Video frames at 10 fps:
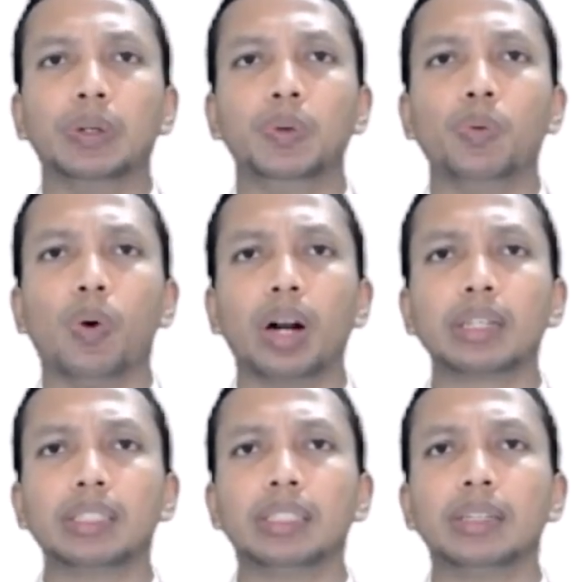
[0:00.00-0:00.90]
who
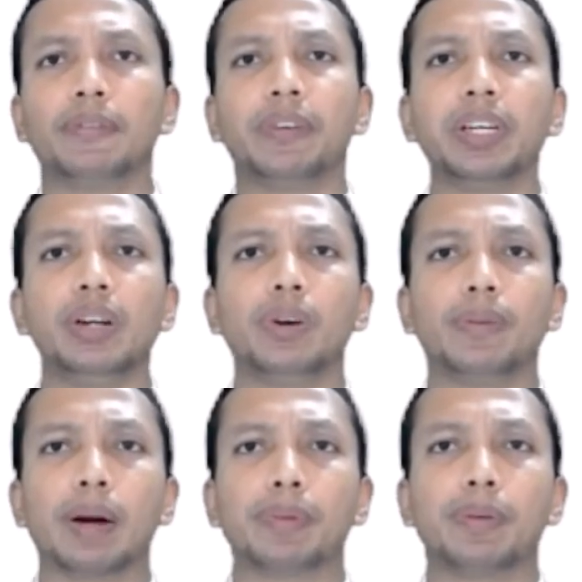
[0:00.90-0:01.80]
works in the field of
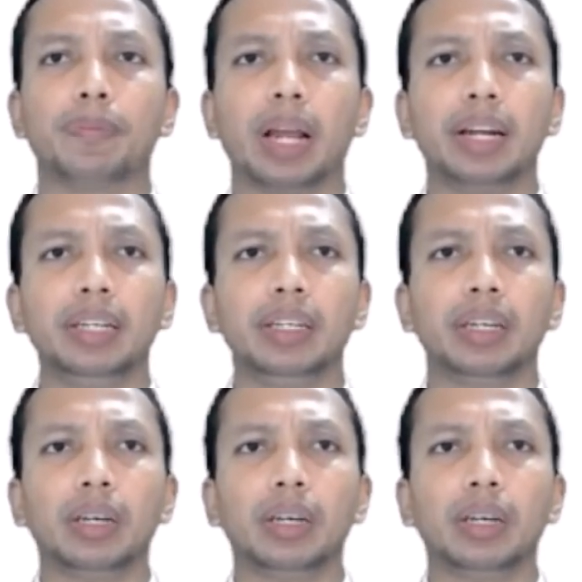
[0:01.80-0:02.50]
urban planning